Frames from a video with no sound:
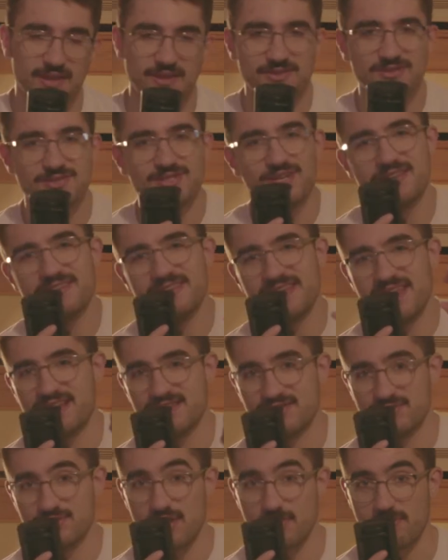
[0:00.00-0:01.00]
to
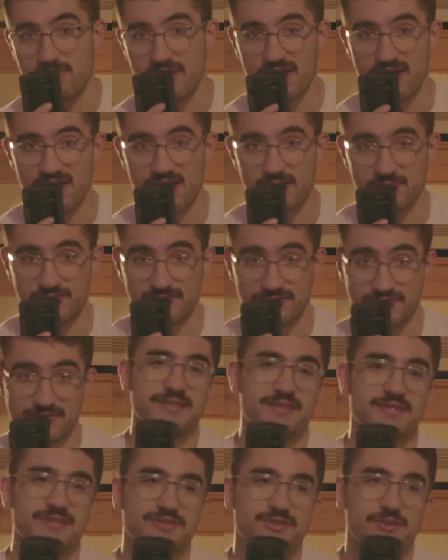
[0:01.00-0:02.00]
Nassau,
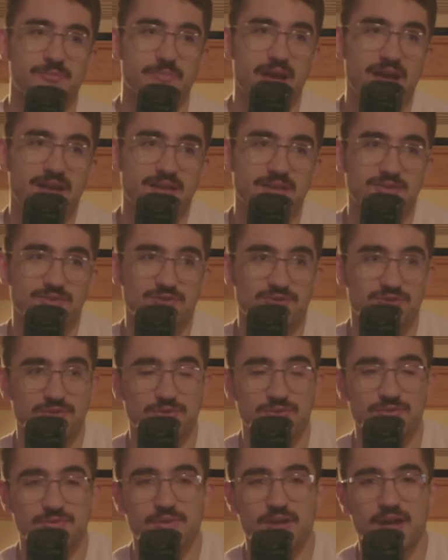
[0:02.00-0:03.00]
Bahamas. So back in
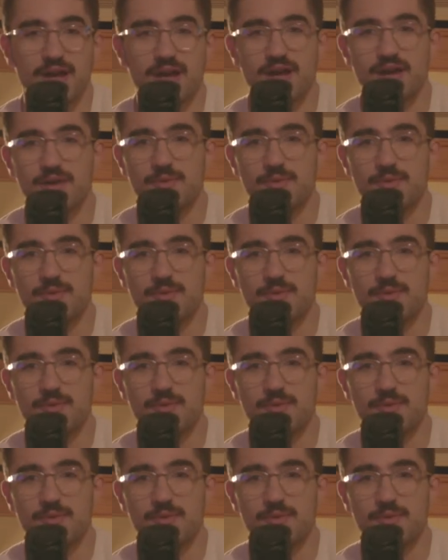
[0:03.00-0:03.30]
June, I